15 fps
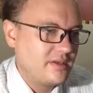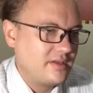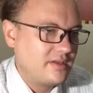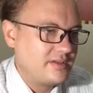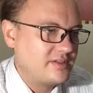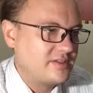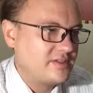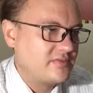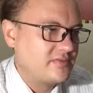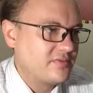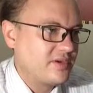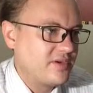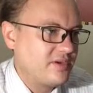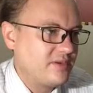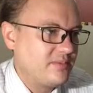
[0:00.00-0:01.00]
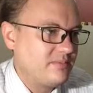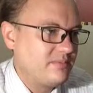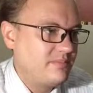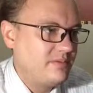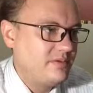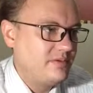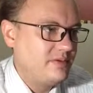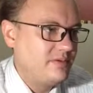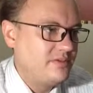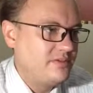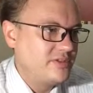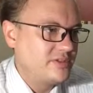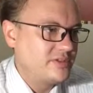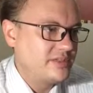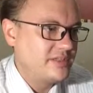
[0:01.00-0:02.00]
This is from
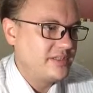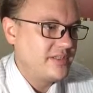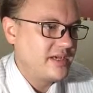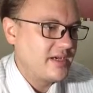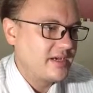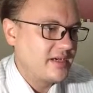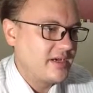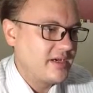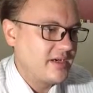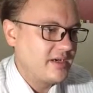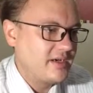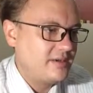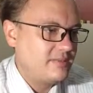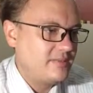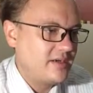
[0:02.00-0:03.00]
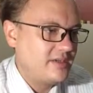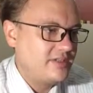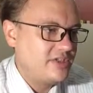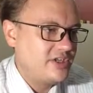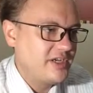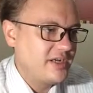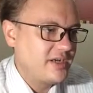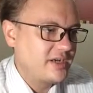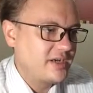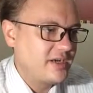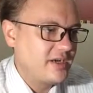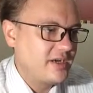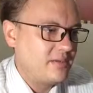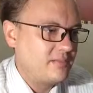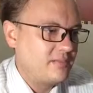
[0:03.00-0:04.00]
NewJersey.com,
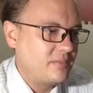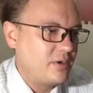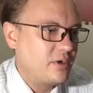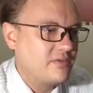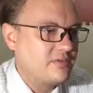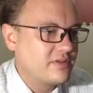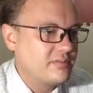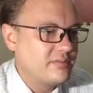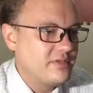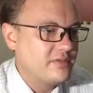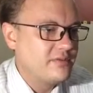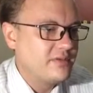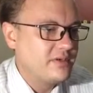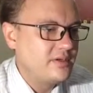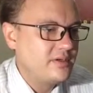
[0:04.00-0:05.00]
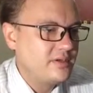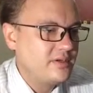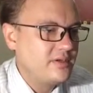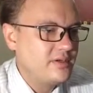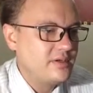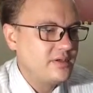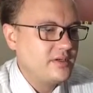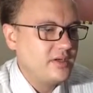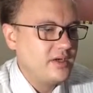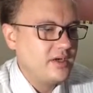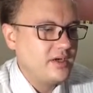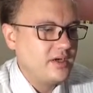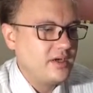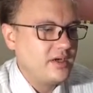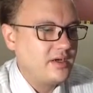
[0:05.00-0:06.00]
NJ.com. Over the moon,
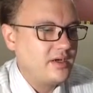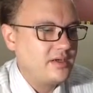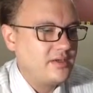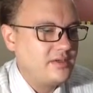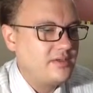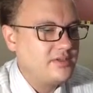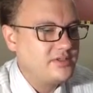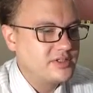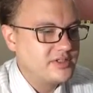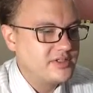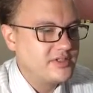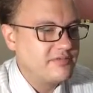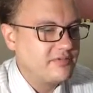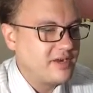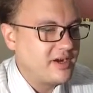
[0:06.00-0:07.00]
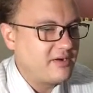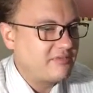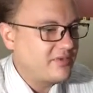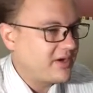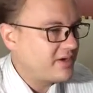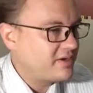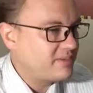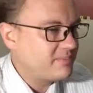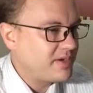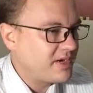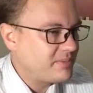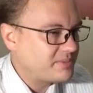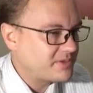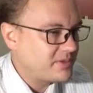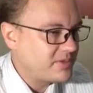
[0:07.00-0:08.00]
New Jersey firefighter
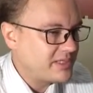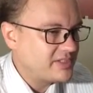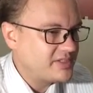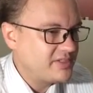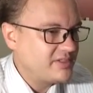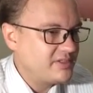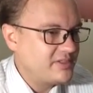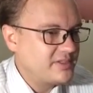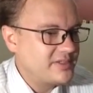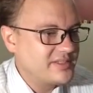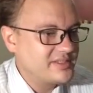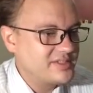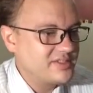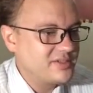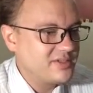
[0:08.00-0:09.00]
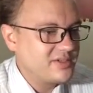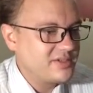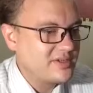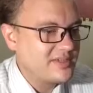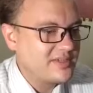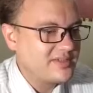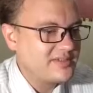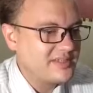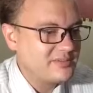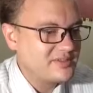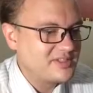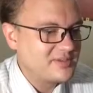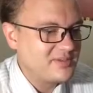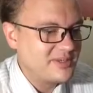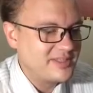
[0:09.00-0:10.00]
pops question during solar eclipse
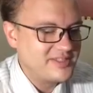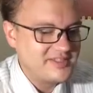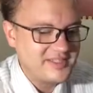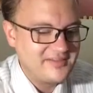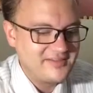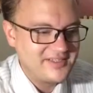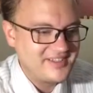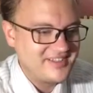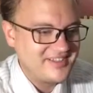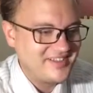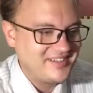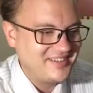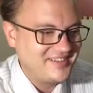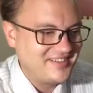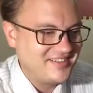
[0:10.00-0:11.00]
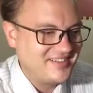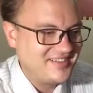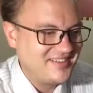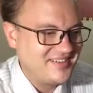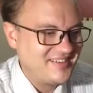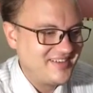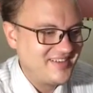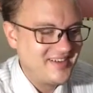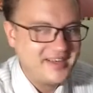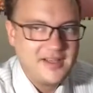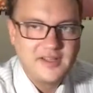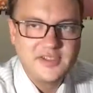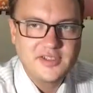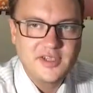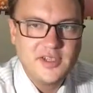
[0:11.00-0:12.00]
2017. And
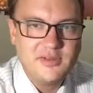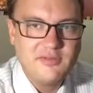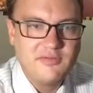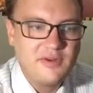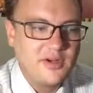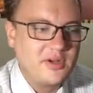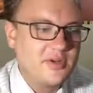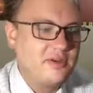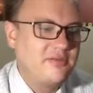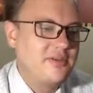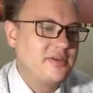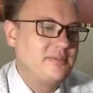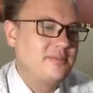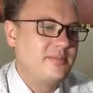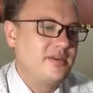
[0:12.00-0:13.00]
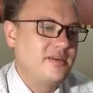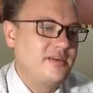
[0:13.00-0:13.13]
there's a cute photo of him